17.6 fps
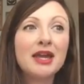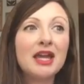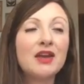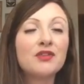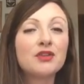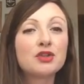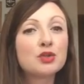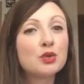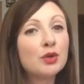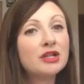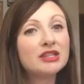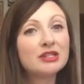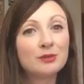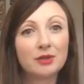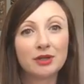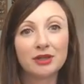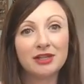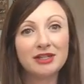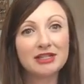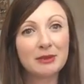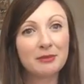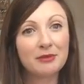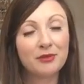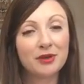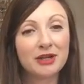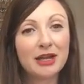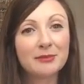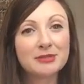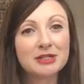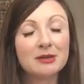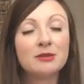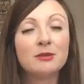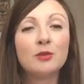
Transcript: If there are toys that weren't cleaned up before nap time,